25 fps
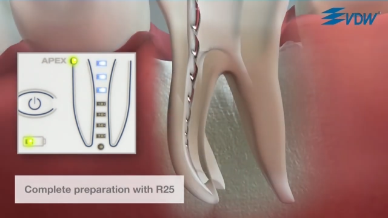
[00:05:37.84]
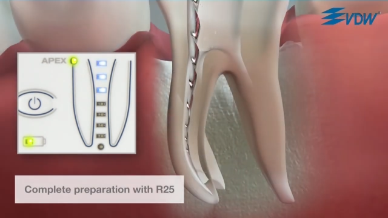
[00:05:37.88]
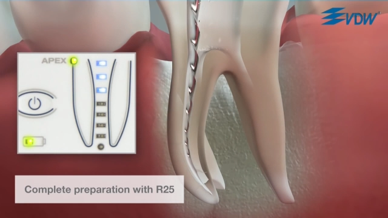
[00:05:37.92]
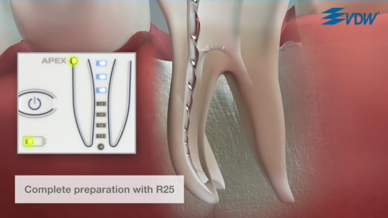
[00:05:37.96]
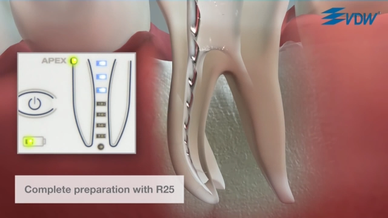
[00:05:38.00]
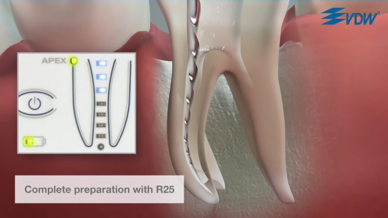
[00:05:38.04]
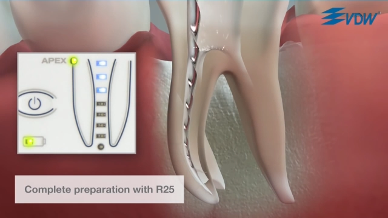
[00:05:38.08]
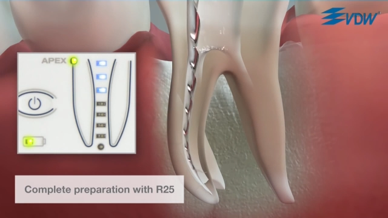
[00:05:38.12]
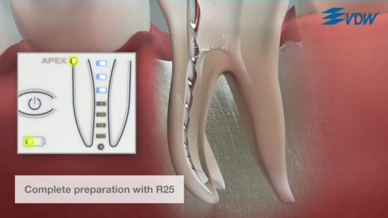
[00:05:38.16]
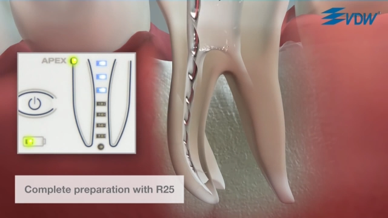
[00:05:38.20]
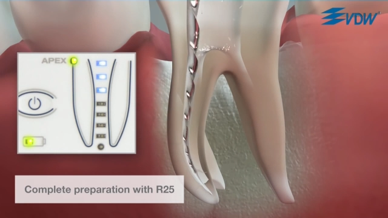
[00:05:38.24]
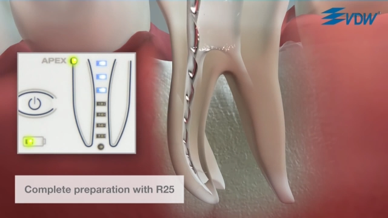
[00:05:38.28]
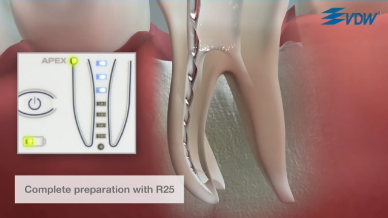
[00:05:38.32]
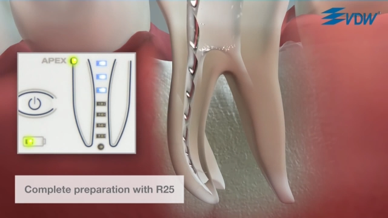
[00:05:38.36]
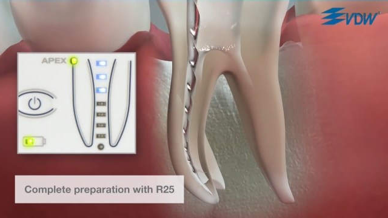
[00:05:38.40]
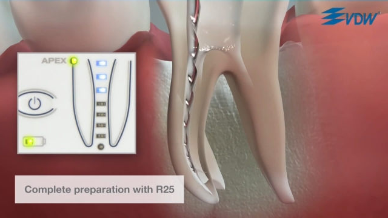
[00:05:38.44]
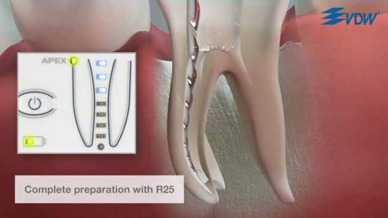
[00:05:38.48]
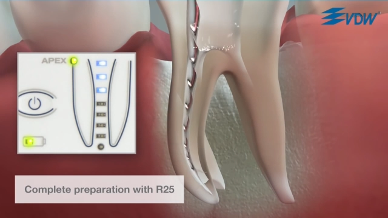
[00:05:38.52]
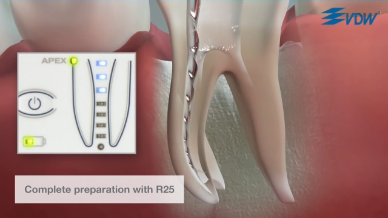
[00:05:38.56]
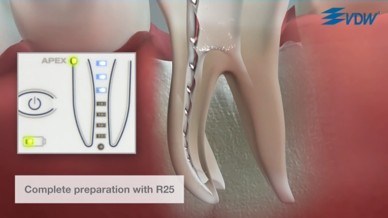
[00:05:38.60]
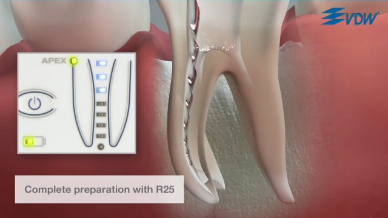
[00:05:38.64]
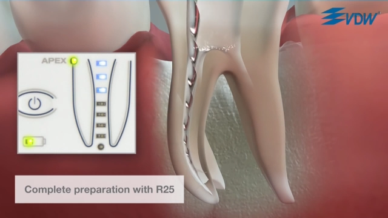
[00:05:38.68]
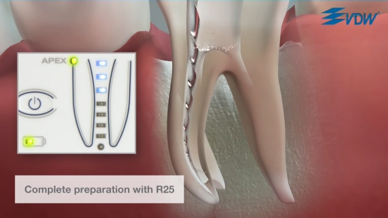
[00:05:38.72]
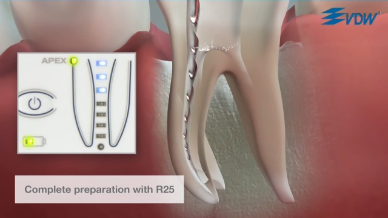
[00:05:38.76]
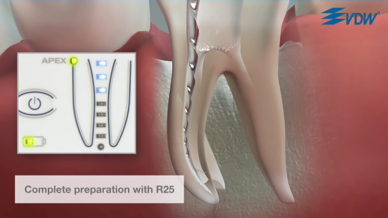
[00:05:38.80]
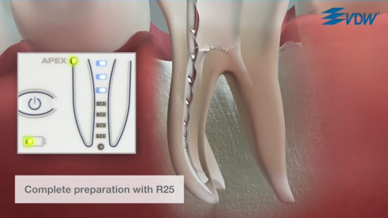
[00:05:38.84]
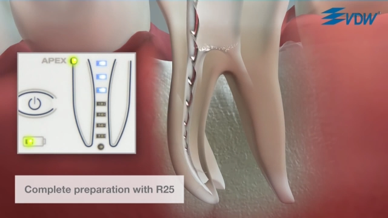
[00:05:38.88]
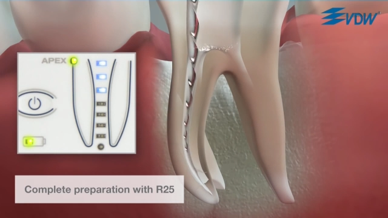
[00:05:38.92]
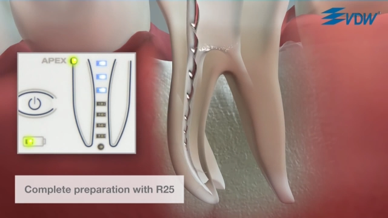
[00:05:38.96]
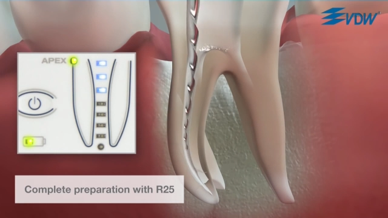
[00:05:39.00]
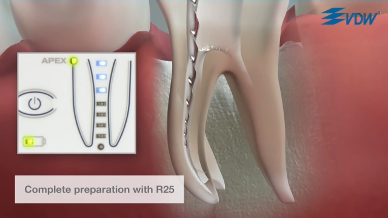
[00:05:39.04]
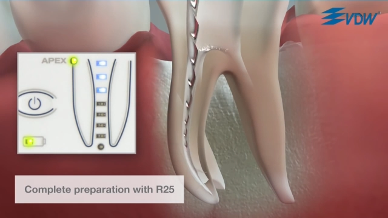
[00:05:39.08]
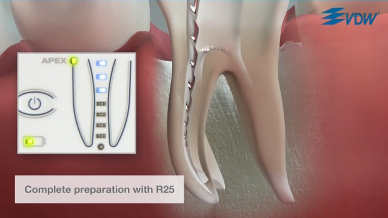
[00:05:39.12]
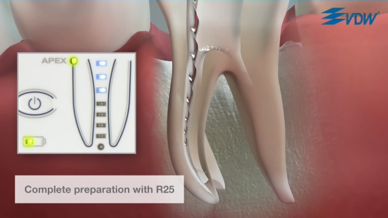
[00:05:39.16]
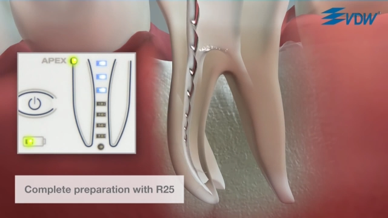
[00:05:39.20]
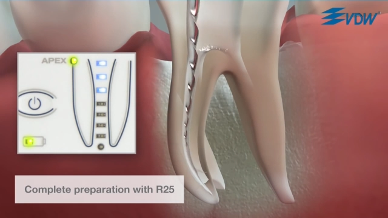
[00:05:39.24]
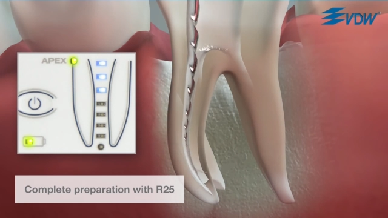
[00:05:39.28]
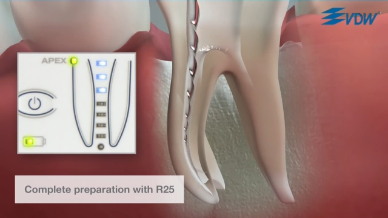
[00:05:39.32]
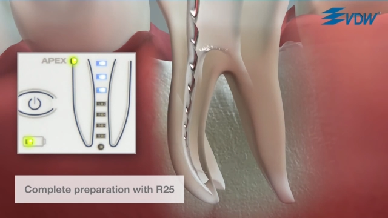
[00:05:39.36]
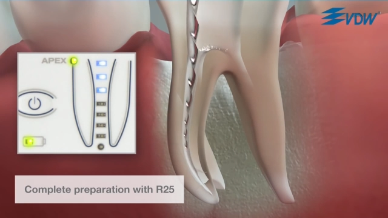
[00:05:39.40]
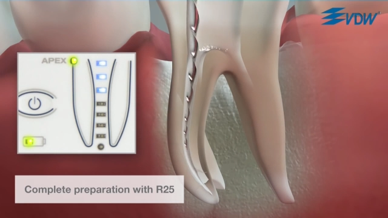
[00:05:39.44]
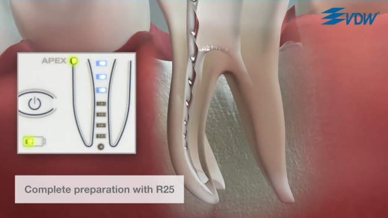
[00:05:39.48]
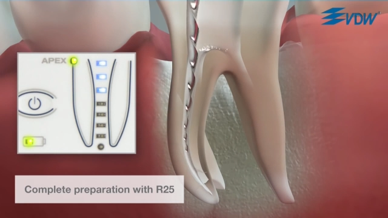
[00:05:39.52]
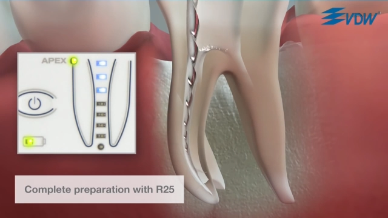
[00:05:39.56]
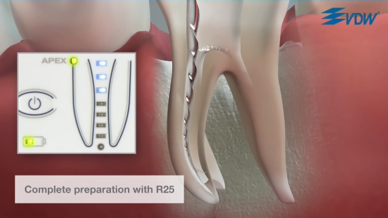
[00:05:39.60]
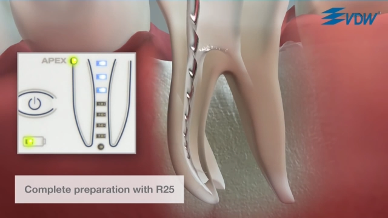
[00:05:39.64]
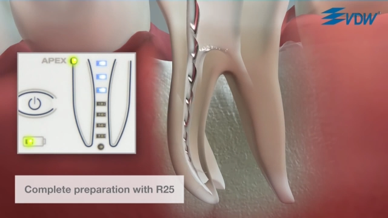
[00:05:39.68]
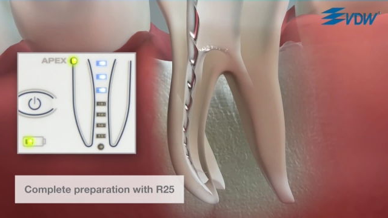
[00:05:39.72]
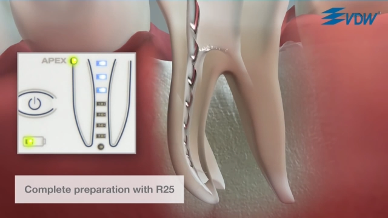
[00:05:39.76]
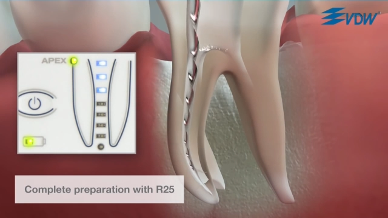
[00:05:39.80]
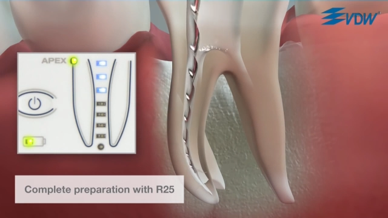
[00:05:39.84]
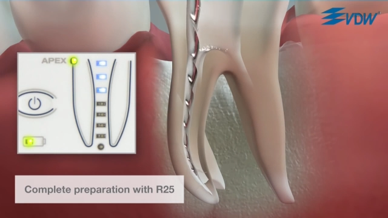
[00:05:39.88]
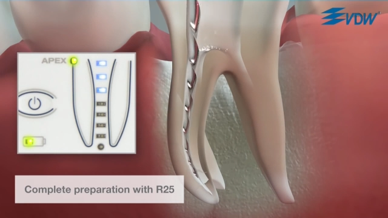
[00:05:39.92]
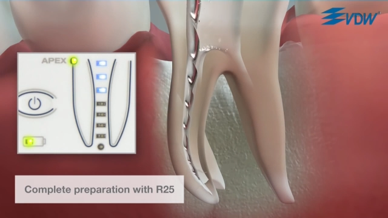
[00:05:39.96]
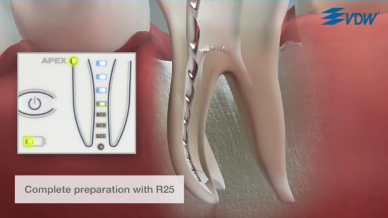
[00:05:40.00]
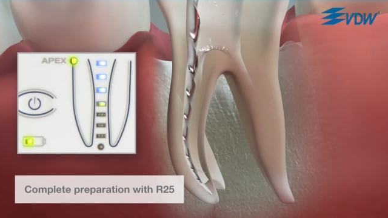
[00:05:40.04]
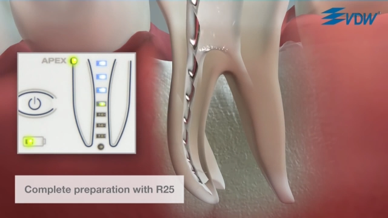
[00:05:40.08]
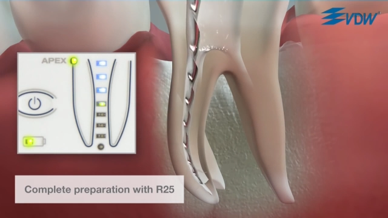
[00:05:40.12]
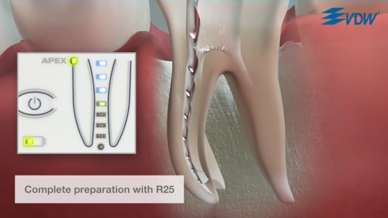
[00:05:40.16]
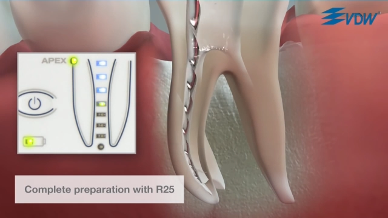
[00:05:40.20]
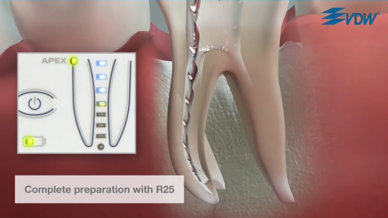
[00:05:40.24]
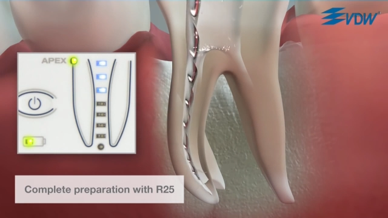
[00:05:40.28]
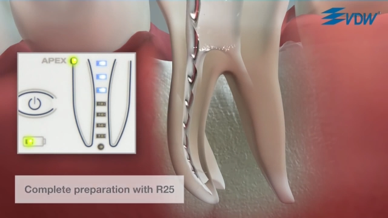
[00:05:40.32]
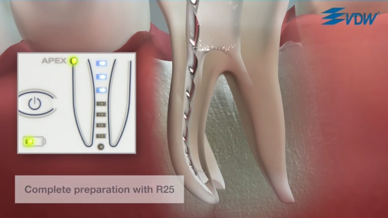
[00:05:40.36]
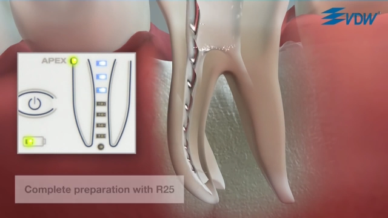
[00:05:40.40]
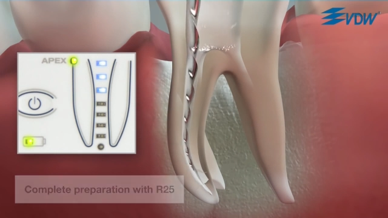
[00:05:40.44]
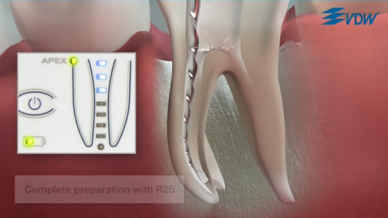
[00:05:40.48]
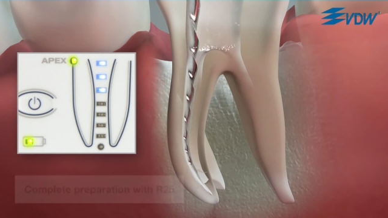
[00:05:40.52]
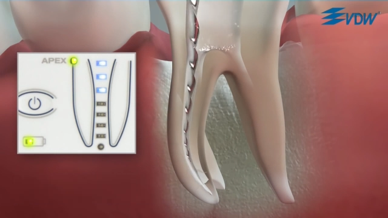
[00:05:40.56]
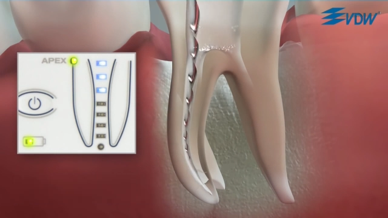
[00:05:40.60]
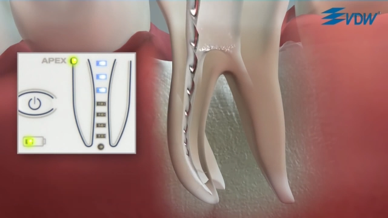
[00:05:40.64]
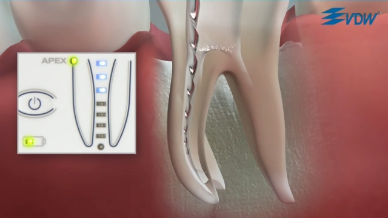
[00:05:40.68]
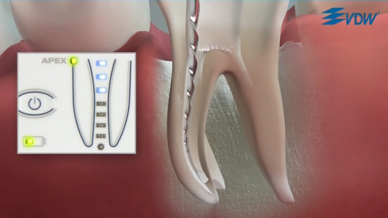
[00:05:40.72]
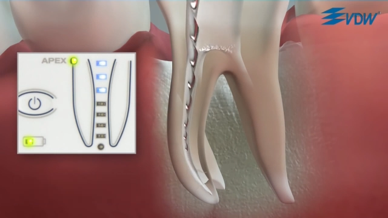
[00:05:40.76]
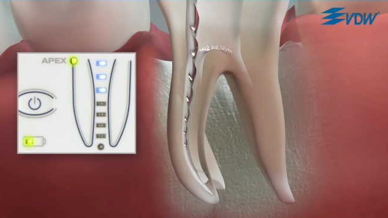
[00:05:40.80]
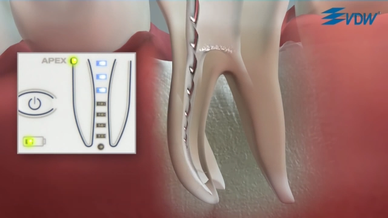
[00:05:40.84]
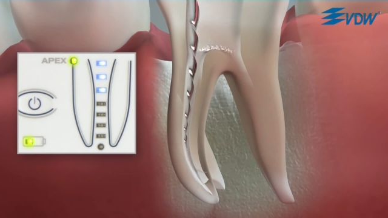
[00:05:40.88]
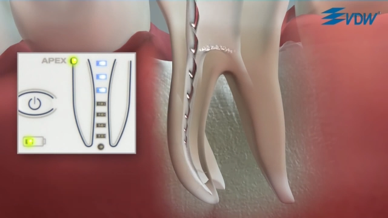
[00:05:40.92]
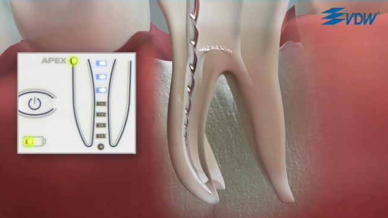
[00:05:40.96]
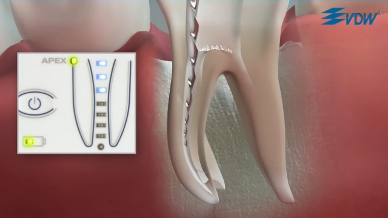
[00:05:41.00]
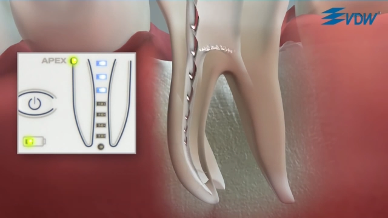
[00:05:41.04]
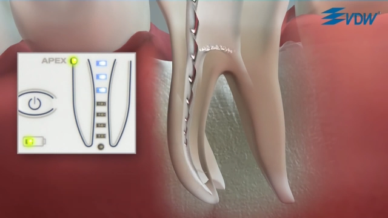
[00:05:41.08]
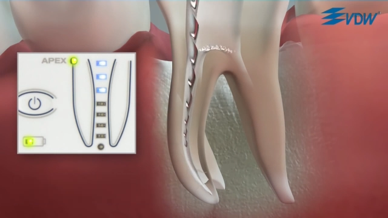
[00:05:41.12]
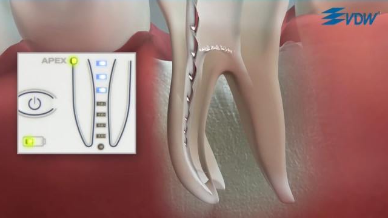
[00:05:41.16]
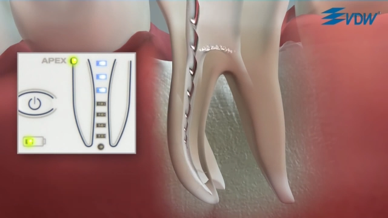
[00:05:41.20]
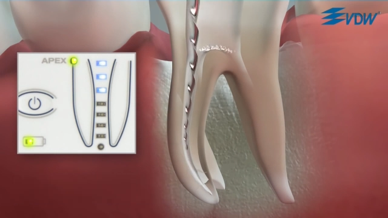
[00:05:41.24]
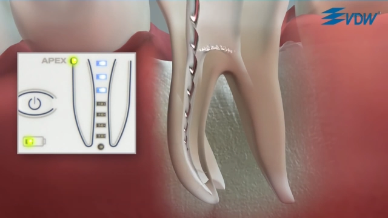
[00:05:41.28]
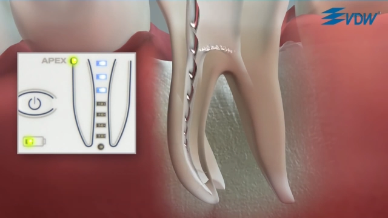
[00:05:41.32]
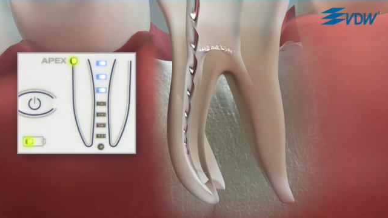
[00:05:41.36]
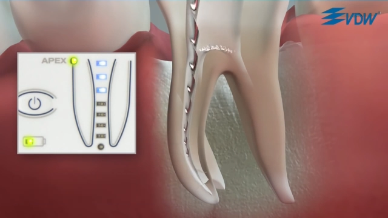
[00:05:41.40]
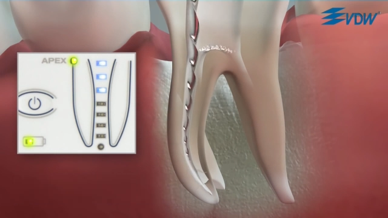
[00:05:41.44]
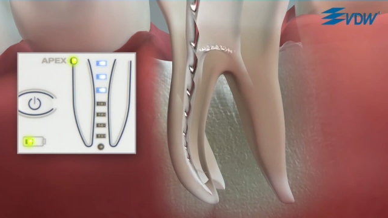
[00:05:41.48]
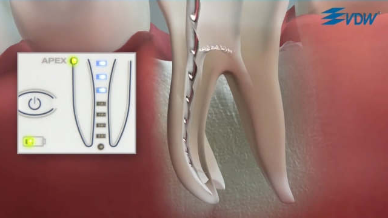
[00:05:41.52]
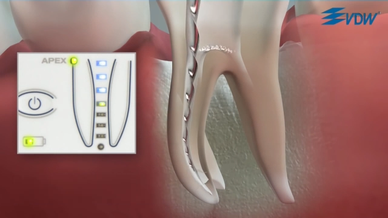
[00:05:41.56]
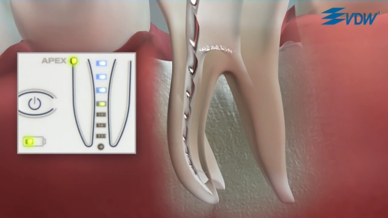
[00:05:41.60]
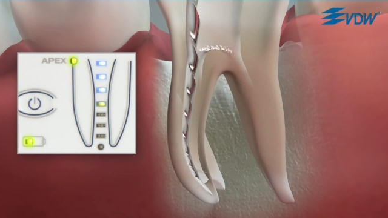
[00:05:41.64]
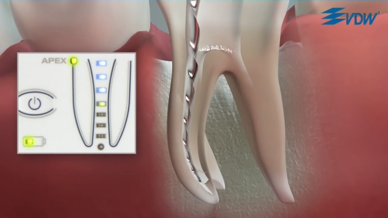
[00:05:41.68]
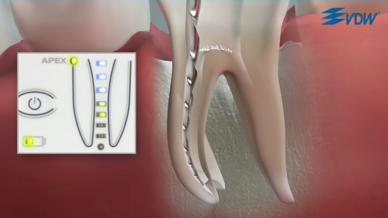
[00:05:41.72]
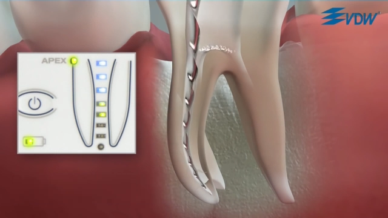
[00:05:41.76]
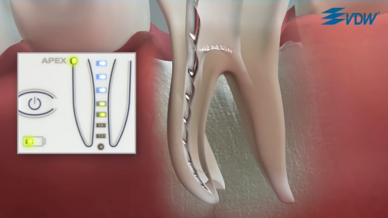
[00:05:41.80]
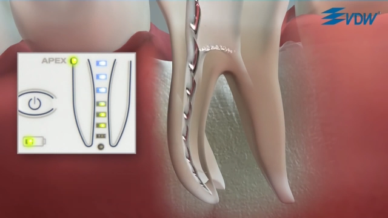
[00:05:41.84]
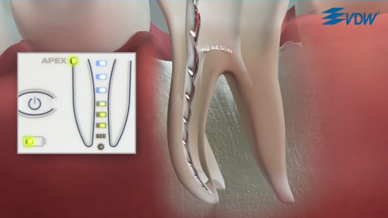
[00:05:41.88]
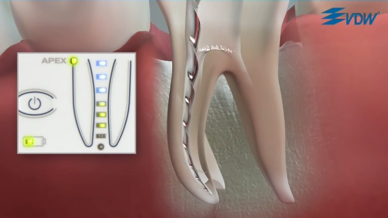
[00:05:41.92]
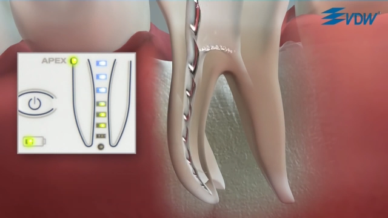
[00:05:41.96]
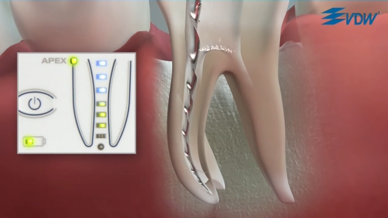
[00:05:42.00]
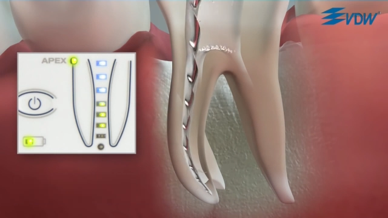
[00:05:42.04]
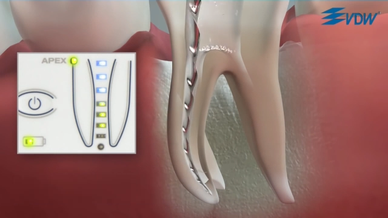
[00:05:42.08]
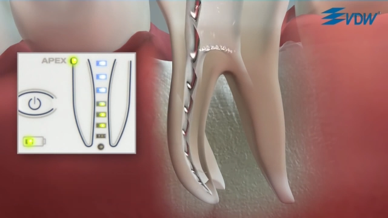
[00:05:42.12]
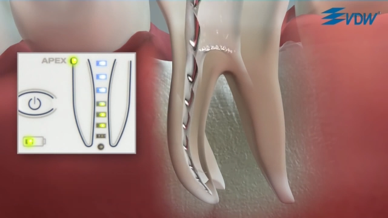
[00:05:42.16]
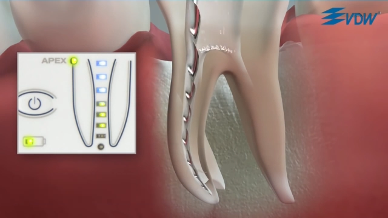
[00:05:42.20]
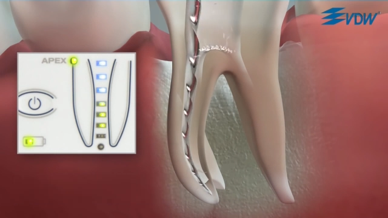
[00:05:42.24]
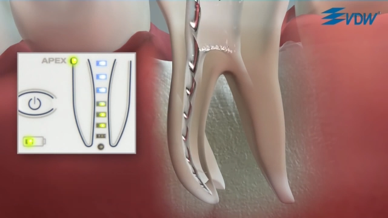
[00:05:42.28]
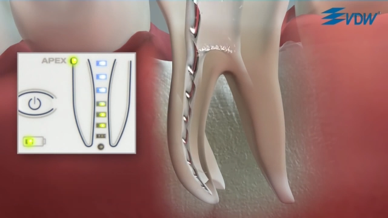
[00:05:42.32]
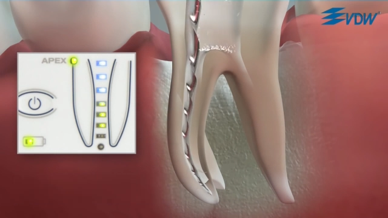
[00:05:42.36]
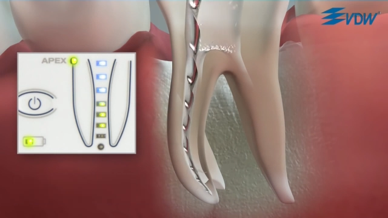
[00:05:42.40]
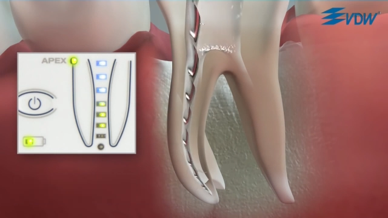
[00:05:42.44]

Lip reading: (no speaker visible)